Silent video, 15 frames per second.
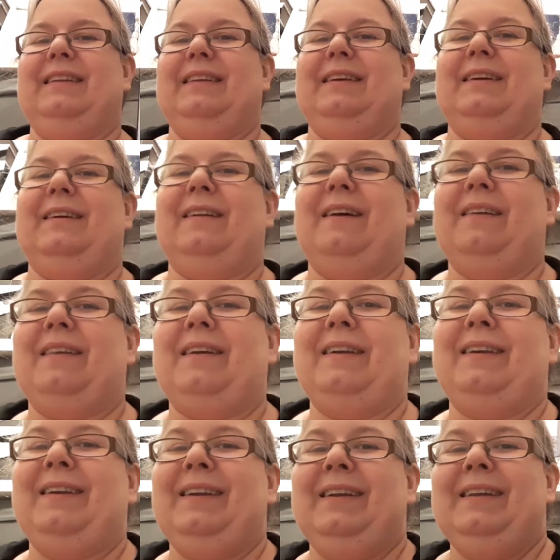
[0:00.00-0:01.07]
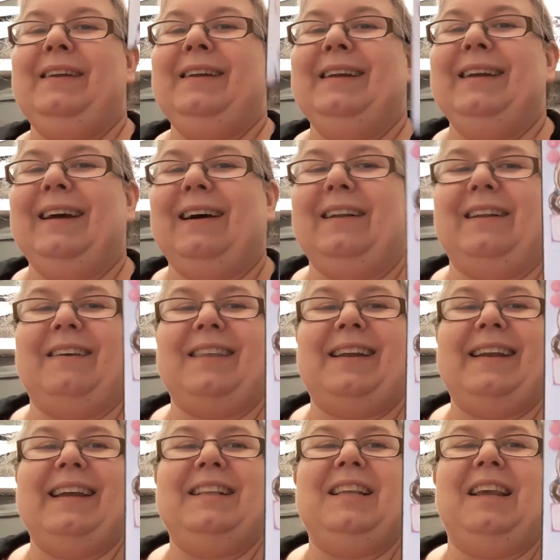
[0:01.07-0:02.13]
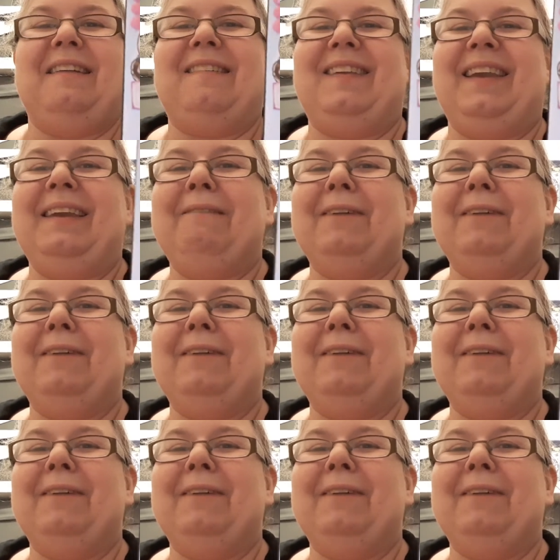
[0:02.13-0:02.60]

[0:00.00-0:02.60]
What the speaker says: another ATC,